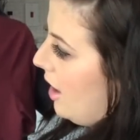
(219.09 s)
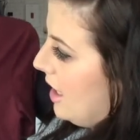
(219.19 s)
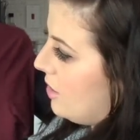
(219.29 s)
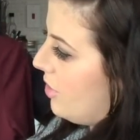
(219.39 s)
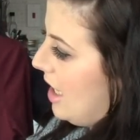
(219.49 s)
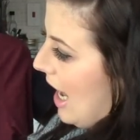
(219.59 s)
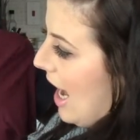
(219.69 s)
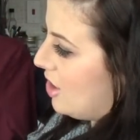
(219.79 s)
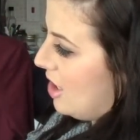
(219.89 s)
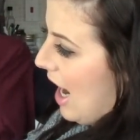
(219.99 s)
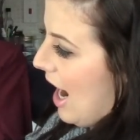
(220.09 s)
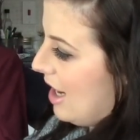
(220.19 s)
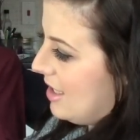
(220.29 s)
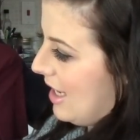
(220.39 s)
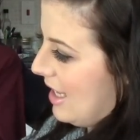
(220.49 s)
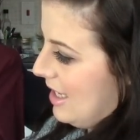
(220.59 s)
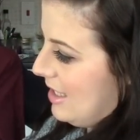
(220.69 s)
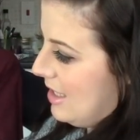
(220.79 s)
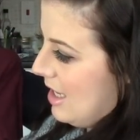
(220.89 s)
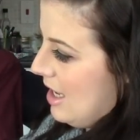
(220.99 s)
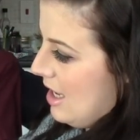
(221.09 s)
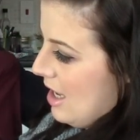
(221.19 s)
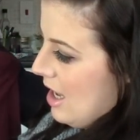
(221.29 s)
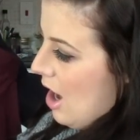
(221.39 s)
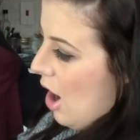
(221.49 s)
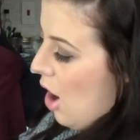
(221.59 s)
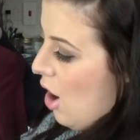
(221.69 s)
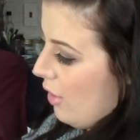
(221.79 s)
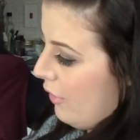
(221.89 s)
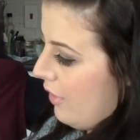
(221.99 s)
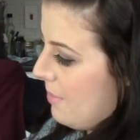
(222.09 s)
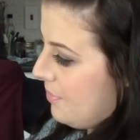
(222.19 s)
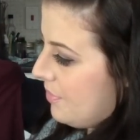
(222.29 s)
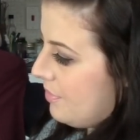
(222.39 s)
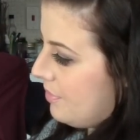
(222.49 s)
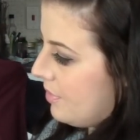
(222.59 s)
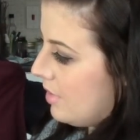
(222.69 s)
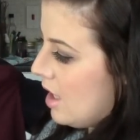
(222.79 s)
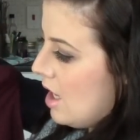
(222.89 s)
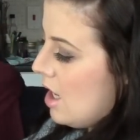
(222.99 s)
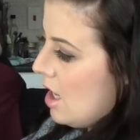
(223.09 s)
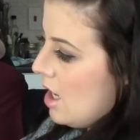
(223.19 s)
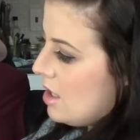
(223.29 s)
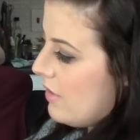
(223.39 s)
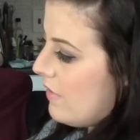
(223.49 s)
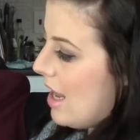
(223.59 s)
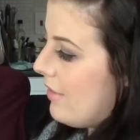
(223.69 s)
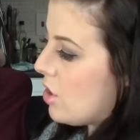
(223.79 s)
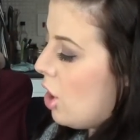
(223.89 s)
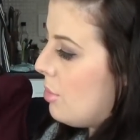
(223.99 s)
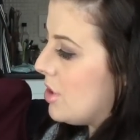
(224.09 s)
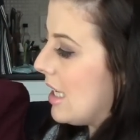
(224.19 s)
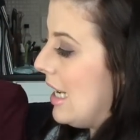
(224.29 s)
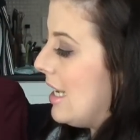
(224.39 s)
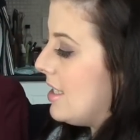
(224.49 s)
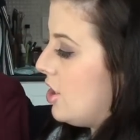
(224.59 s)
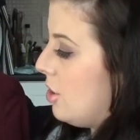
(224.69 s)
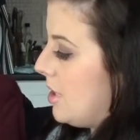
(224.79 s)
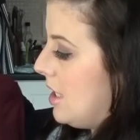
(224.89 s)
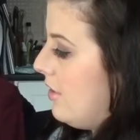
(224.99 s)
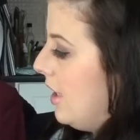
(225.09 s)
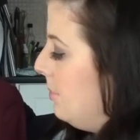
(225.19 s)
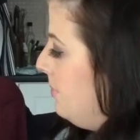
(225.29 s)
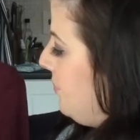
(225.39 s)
It's really actually hard to get this off. The velvet almost clings to your material.